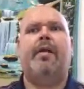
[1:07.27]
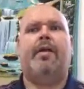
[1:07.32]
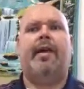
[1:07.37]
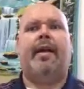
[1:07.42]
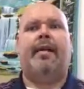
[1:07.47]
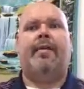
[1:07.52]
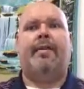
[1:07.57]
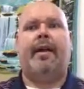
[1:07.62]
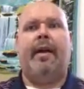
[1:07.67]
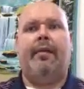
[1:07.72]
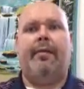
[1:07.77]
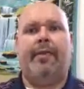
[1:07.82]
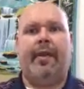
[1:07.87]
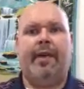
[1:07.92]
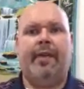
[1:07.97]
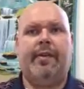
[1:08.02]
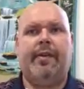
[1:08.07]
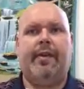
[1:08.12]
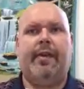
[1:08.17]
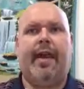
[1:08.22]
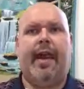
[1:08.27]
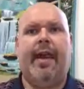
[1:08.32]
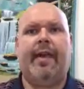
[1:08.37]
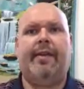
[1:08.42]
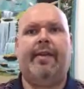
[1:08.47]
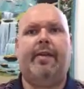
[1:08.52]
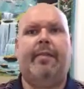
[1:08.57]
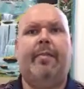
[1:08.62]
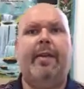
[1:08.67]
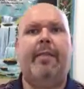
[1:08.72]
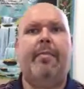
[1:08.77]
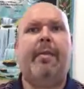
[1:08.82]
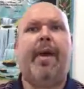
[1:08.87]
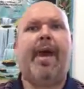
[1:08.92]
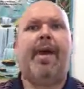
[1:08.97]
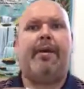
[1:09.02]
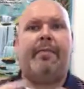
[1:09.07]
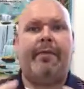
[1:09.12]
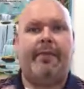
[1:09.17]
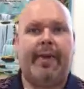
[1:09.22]
That salvation has to be
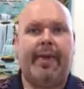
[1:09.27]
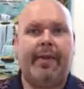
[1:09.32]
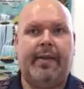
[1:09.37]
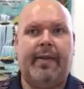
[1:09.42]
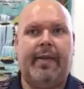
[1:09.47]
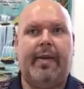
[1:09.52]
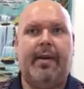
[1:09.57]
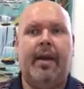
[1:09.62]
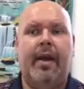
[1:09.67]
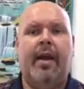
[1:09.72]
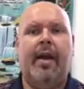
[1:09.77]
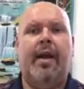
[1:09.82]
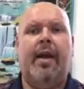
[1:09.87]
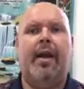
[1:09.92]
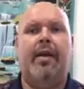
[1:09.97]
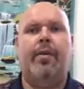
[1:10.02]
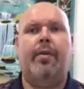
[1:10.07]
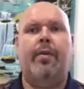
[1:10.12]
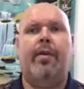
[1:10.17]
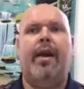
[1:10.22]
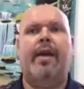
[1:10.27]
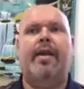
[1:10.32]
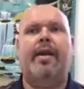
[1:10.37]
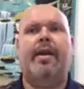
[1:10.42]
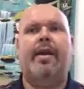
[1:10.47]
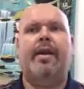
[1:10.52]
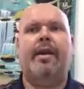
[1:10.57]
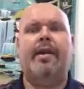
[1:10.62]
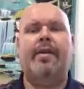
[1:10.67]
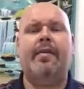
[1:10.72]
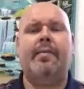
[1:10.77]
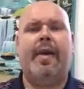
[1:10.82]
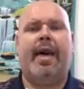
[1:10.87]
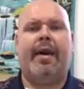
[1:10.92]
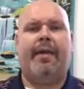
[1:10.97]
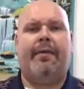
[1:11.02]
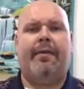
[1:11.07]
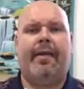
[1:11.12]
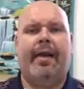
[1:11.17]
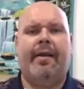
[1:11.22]
manifested. And the way that it is
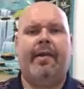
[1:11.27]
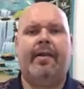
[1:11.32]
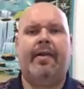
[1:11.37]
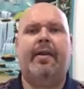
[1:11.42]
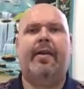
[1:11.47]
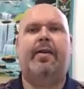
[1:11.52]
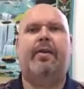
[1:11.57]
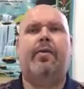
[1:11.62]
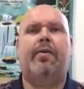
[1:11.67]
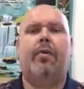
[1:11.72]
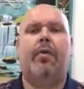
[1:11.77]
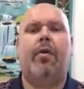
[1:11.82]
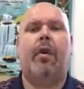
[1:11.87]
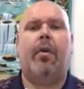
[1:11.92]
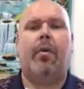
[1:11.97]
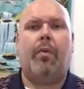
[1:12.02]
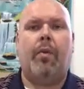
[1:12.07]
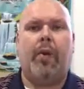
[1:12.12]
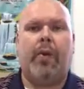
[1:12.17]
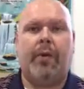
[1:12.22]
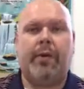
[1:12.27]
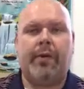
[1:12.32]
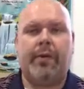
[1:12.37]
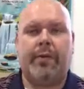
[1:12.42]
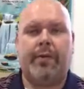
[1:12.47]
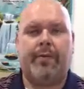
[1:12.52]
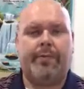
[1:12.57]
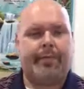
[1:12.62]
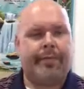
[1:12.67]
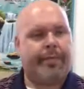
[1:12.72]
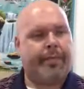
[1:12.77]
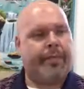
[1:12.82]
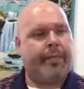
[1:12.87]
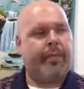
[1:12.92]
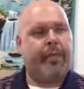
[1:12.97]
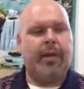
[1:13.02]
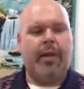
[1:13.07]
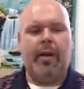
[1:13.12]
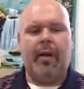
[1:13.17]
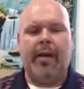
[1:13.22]
manifested is through our works.
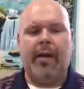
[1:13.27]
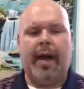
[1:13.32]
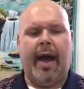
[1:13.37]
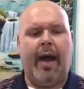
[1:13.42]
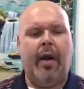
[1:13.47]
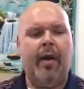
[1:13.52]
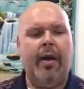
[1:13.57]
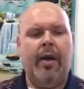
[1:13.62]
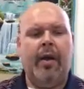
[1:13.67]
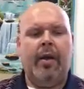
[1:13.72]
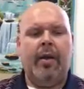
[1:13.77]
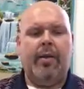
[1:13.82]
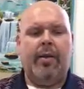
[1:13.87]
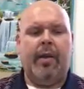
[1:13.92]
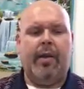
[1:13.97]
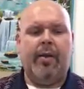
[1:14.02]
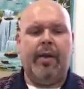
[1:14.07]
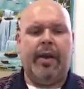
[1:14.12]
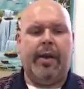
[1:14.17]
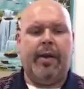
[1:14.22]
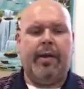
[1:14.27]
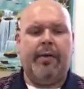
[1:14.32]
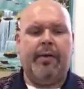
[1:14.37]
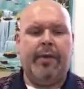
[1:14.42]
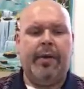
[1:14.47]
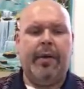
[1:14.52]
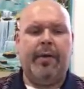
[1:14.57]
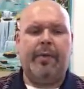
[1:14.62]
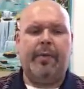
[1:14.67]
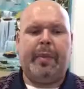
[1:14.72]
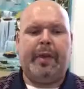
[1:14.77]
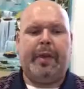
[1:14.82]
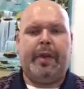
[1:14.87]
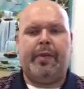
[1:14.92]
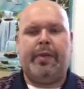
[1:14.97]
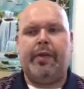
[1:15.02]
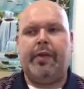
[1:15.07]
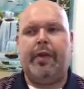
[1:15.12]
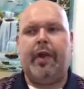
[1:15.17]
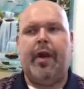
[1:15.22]
Now, don't get confused,
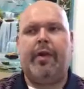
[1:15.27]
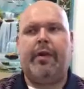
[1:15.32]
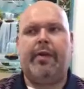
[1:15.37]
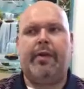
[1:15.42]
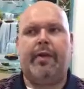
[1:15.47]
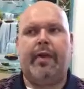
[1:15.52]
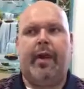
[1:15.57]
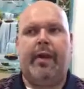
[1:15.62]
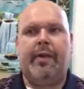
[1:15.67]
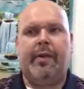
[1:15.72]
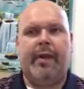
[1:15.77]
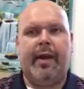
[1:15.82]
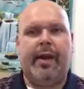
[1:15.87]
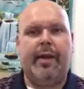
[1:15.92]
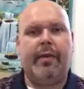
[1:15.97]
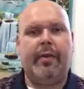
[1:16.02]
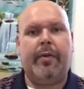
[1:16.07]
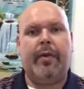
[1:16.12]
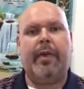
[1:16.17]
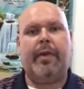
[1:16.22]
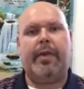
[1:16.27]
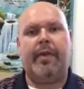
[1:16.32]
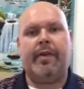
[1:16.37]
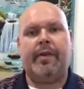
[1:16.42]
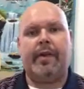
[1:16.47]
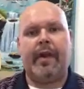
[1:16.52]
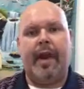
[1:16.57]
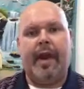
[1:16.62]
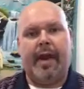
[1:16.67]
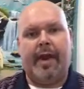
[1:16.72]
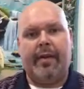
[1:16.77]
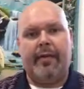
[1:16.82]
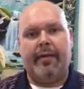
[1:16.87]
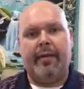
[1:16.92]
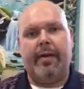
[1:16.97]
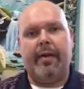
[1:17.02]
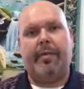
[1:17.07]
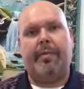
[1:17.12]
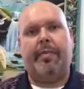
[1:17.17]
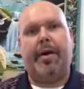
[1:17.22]
because John is not saying that we are
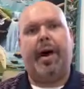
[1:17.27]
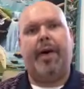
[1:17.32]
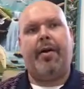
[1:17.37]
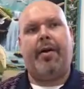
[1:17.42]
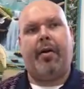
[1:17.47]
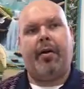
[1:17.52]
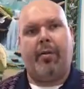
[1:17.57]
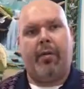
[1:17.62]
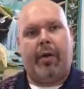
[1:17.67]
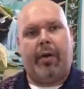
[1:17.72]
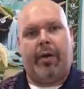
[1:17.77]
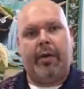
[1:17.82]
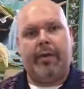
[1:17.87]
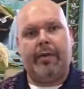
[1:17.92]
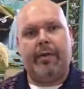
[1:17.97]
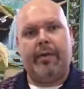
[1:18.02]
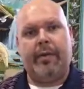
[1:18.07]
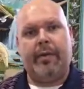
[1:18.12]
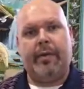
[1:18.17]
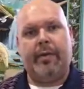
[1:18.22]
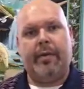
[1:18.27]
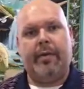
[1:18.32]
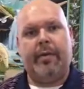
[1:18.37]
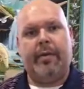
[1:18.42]
saved by our works.